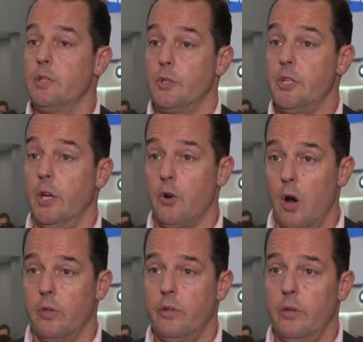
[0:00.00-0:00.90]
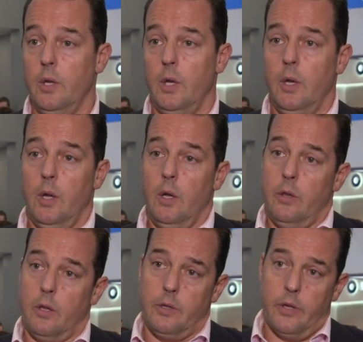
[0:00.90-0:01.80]
is we're seeing growth.
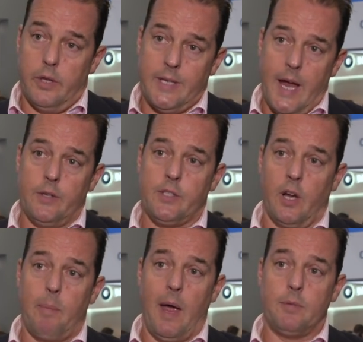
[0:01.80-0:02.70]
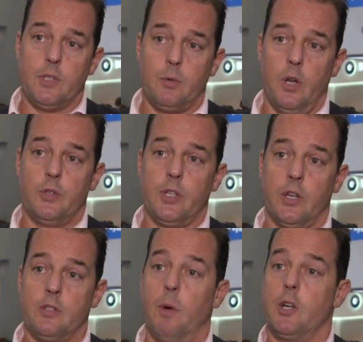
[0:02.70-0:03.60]
The, the, the downside, perhaps, is we're not
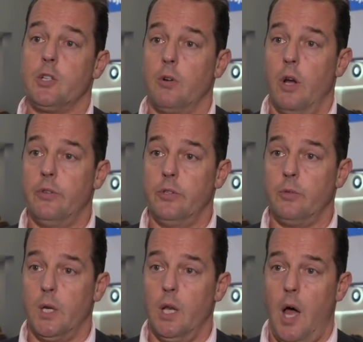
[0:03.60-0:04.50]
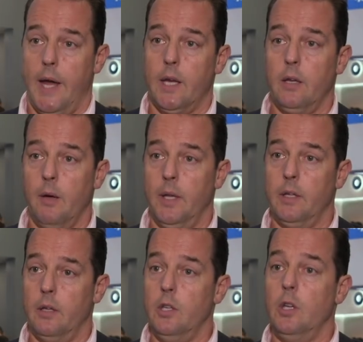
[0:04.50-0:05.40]
seeing as much growth as we'd like. I mean,
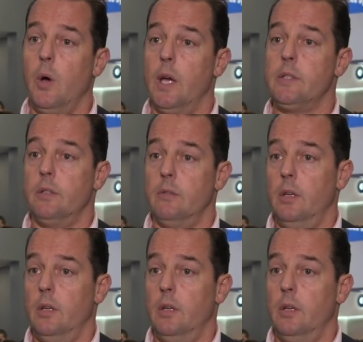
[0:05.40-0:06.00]
the, the US